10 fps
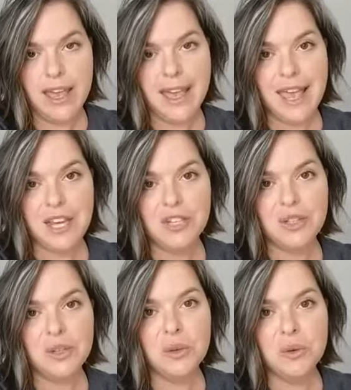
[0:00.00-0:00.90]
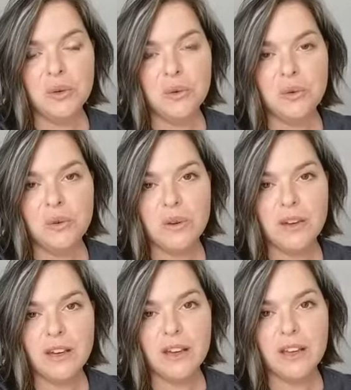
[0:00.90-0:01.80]
and you
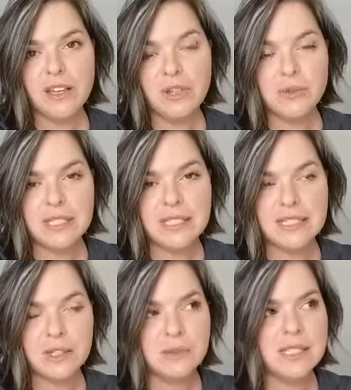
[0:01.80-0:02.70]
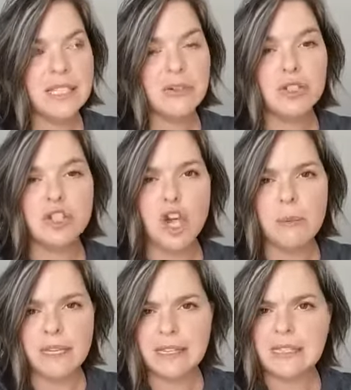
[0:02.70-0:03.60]
see there's so
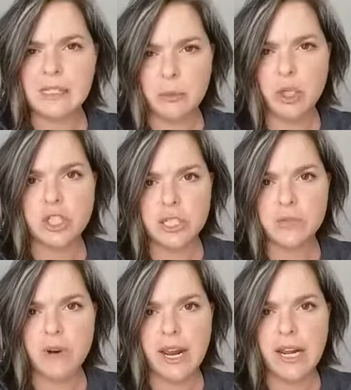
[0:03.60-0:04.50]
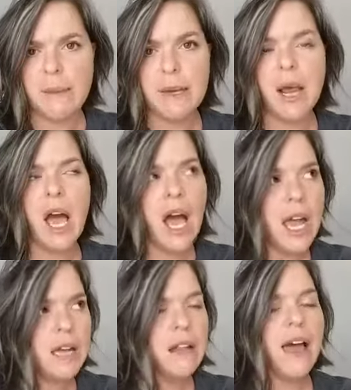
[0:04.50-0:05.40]
many things to purchase, right? I mean,
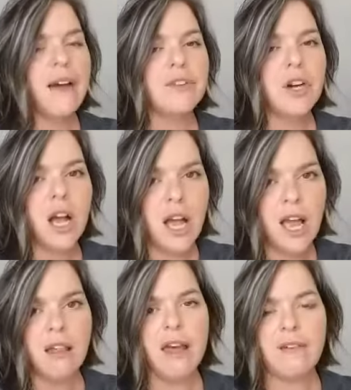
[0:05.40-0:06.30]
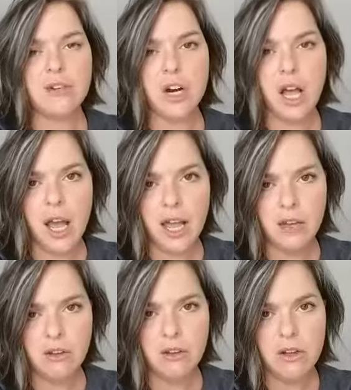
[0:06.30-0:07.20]
aisle after aisle after
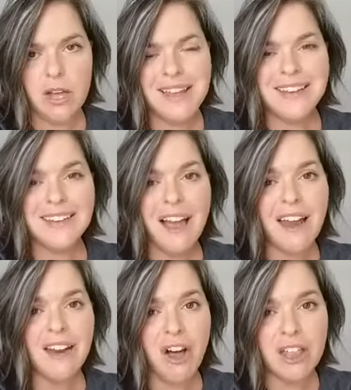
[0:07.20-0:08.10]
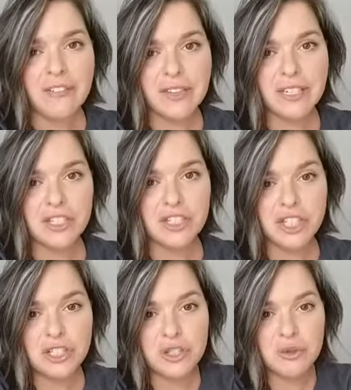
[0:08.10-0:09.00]
aisle. Not all of it is
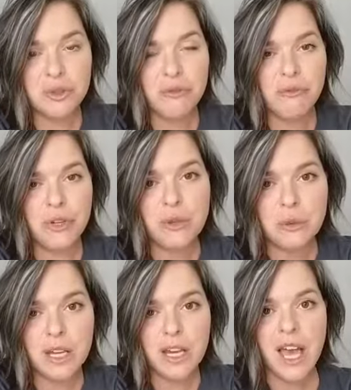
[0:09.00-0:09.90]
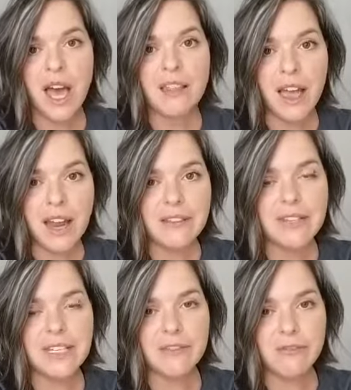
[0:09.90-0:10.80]
just true food. A lot of
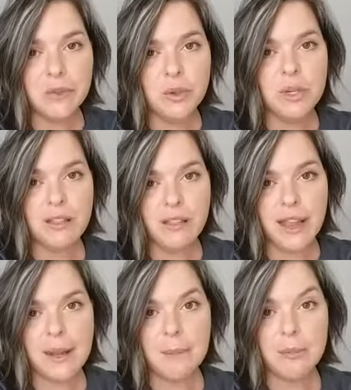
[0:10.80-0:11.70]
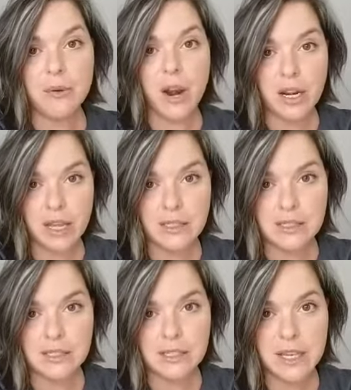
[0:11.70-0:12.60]
it is food-like products.